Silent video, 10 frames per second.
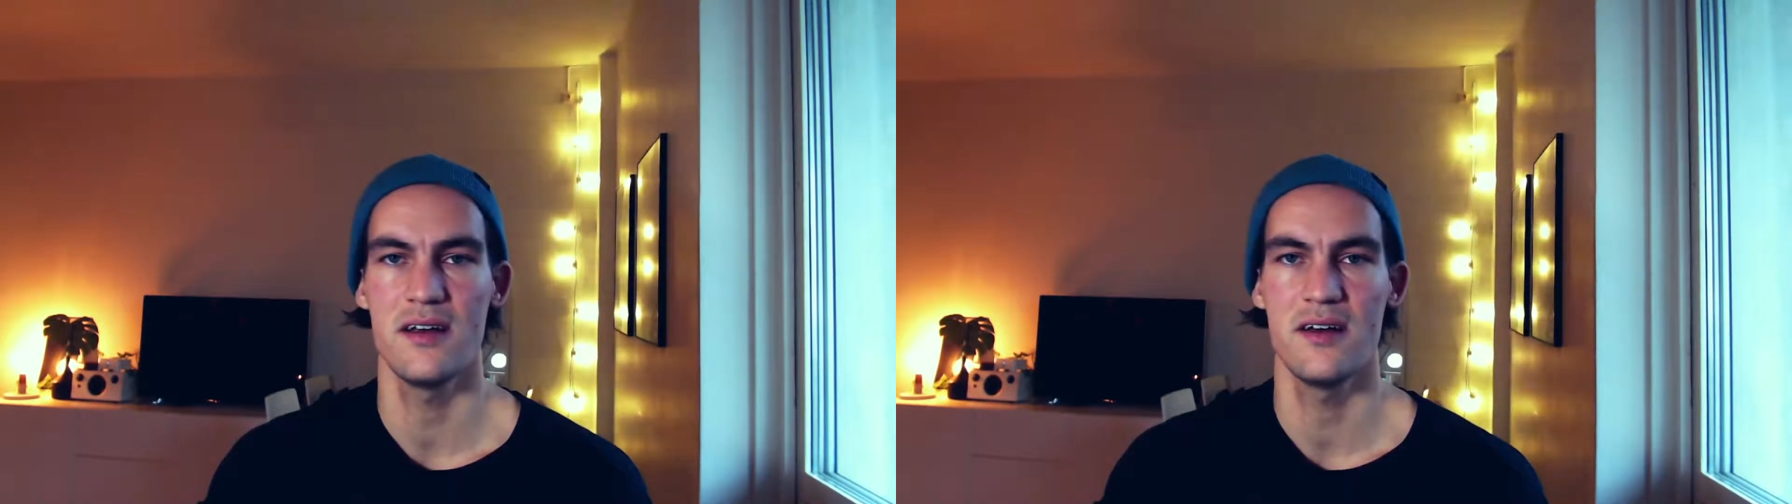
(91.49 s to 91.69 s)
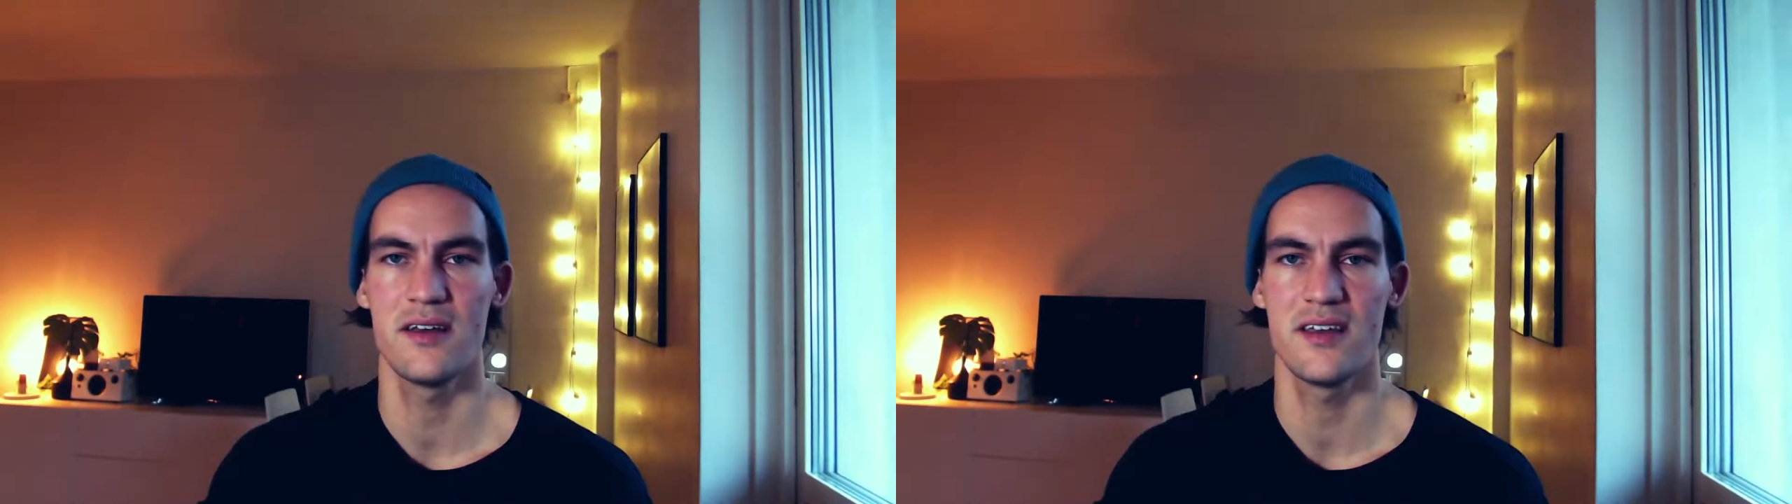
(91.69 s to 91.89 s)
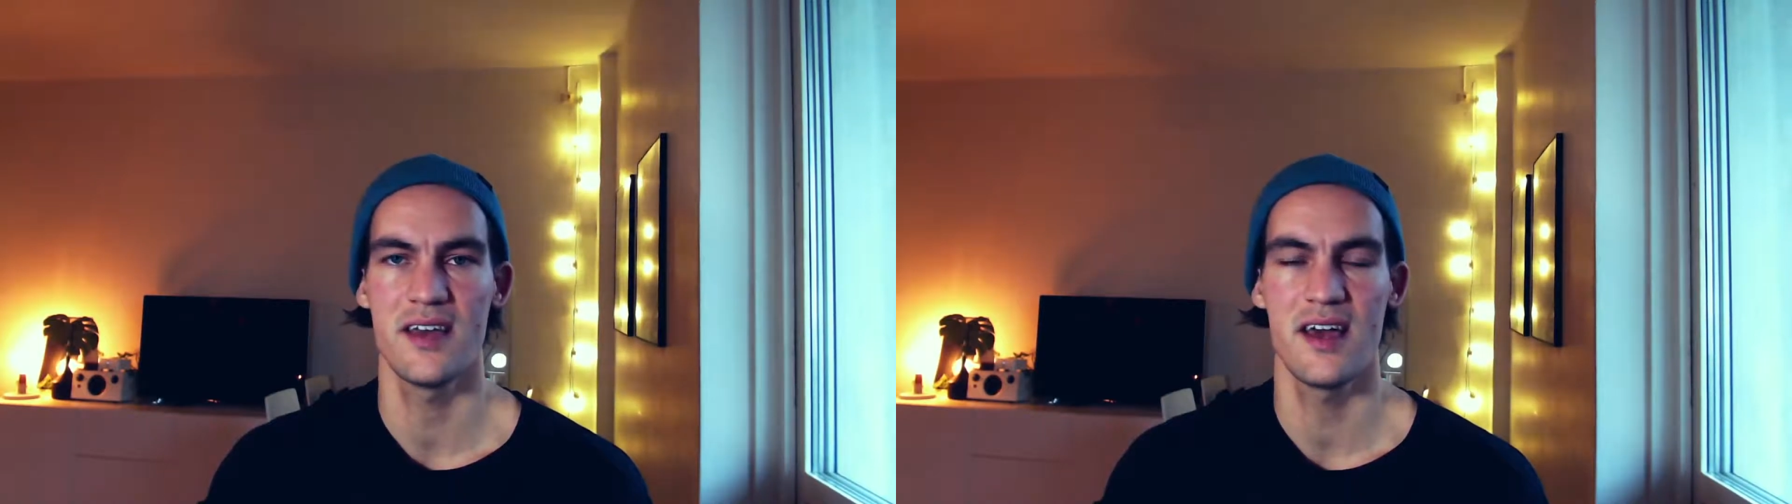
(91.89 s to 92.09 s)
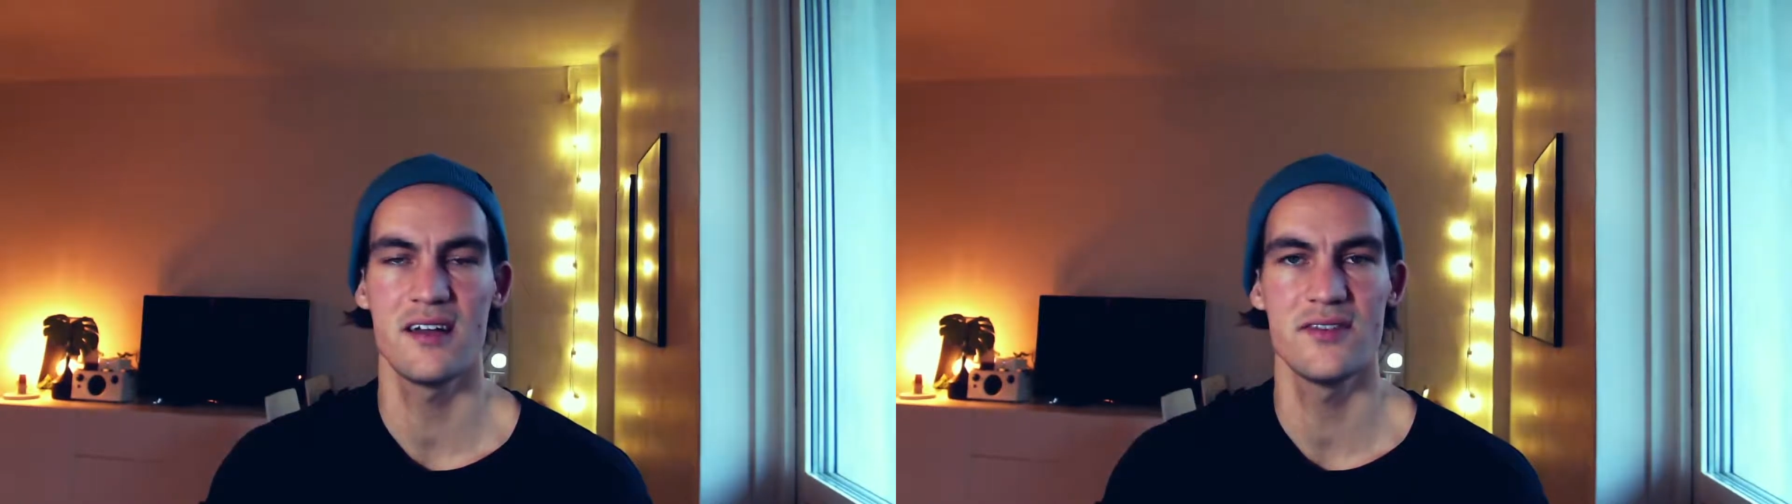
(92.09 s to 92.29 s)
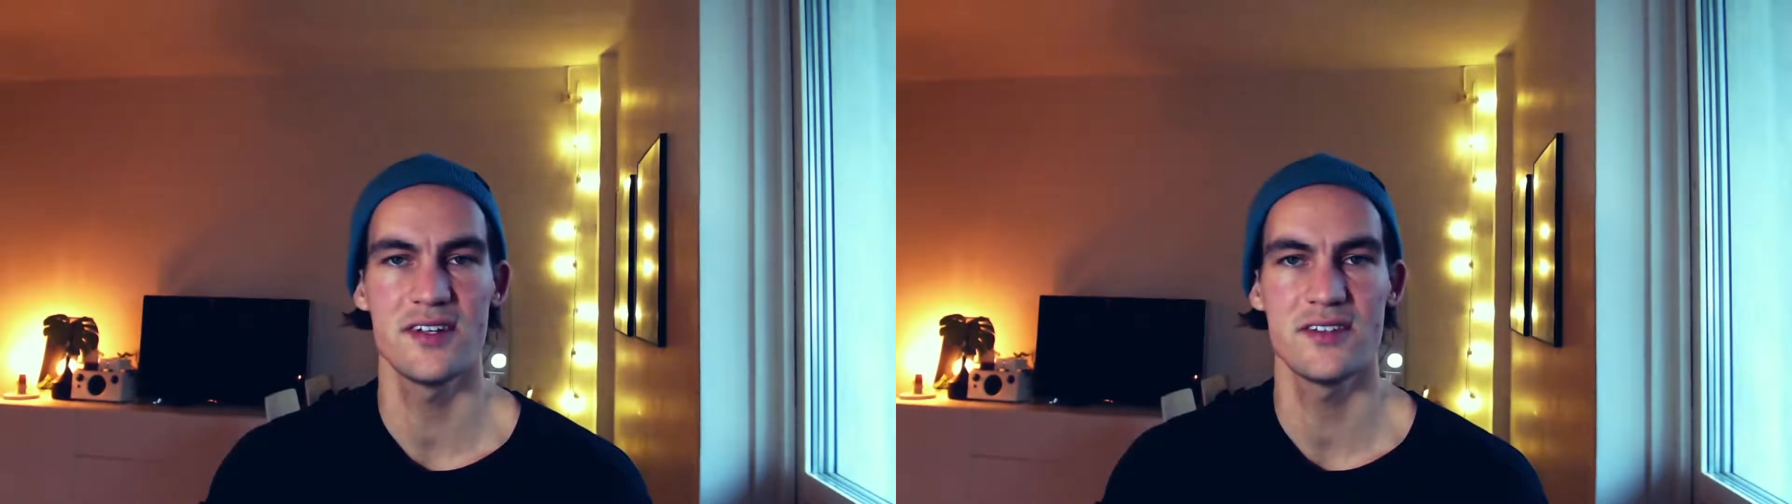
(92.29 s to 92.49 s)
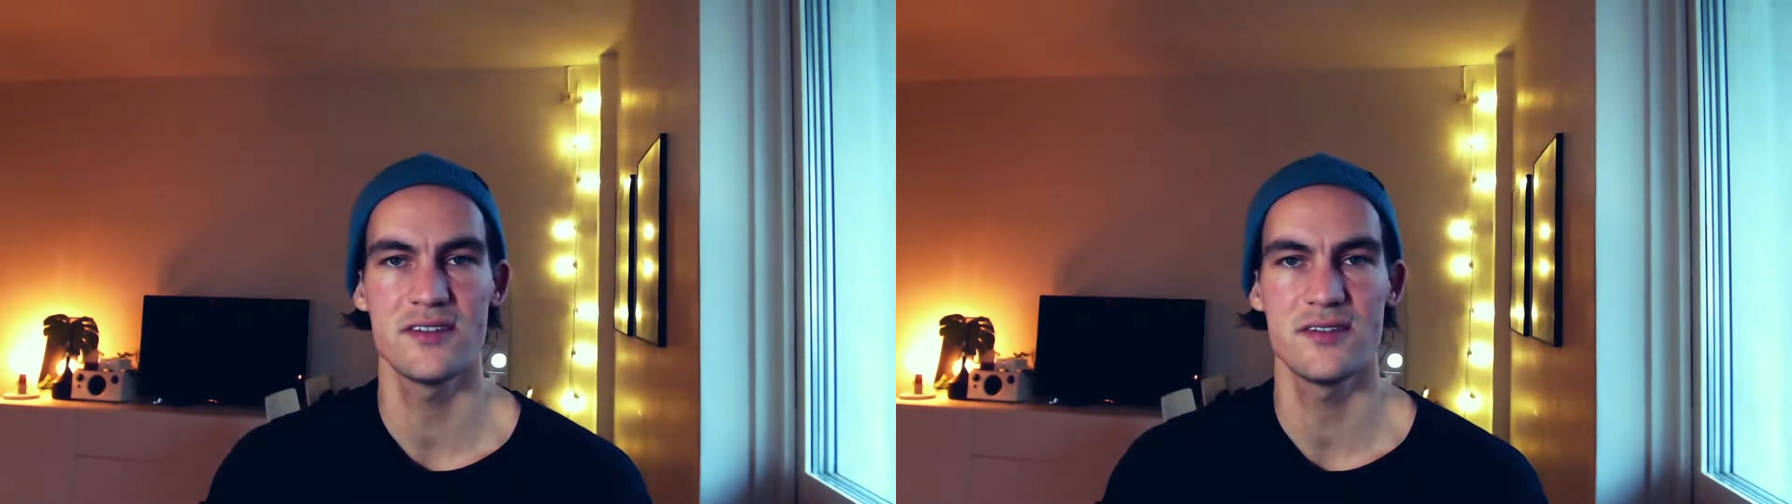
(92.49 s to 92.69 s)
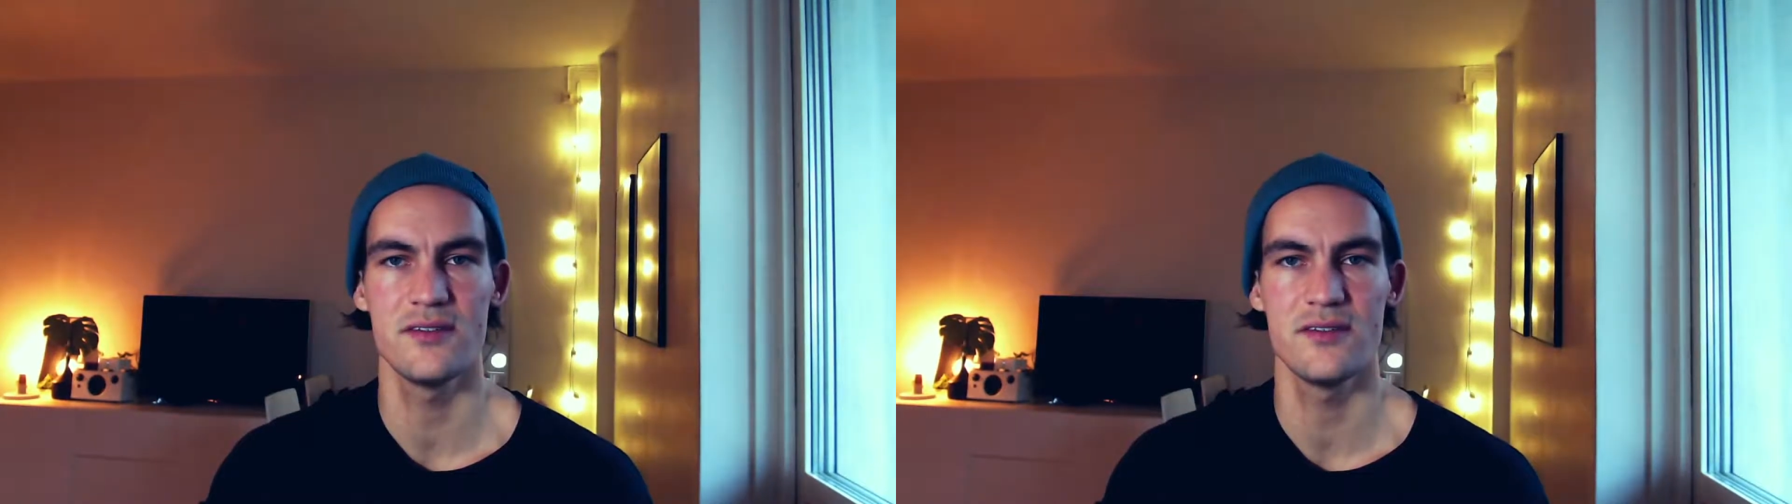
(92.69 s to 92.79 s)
a canvas